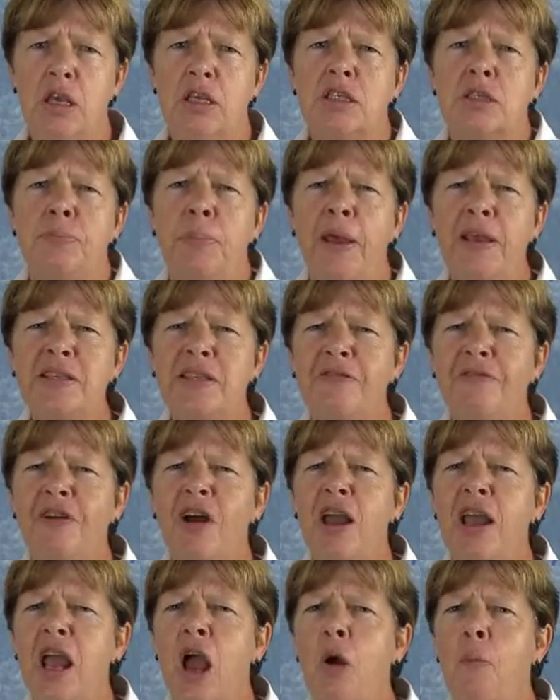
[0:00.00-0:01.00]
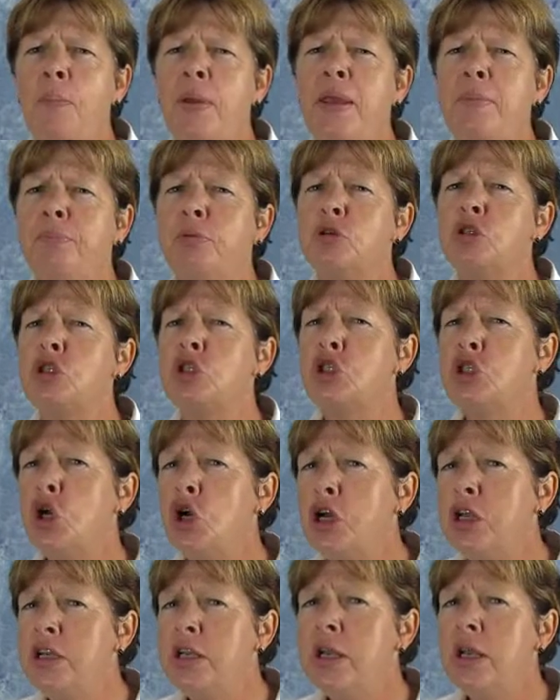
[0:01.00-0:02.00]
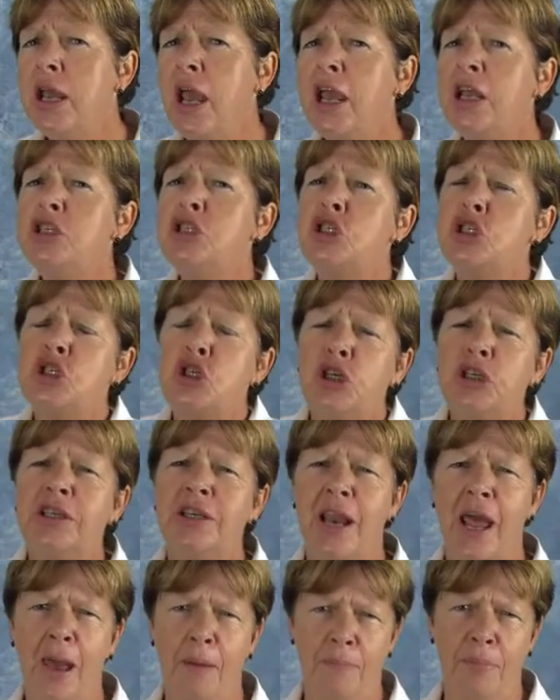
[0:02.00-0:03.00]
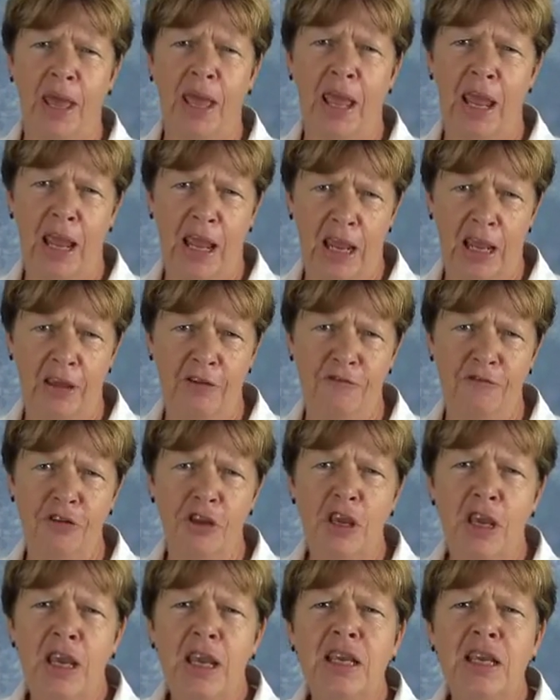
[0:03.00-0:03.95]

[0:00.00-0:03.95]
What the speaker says: Specify how people should and should not behave.